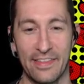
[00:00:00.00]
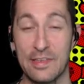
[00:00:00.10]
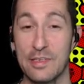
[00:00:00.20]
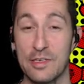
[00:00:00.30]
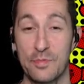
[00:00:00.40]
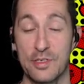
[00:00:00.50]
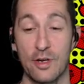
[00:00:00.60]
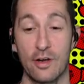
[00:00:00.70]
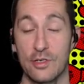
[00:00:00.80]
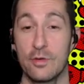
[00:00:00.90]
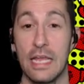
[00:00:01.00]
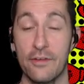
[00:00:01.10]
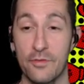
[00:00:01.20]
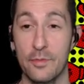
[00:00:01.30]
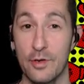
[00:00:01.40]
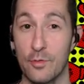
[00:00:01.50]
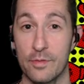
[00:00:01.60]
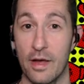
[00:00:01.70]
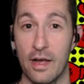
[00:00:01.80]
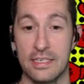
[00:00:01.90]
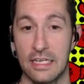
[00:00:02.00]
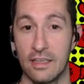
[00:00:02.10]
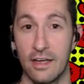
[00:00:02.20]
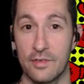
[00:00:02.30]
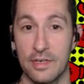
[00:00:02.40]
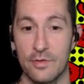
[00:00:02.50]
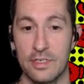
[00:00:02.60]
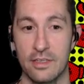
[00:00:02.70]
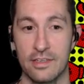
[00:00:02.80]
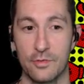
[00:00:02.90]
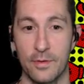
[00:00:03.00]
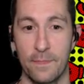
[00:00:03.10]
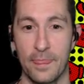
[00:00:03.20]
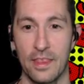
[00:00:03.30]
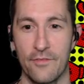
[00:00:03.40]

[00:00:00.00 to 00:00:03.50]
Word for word: This is bizarre. So not familiar with boxing gloves. Never saw this one.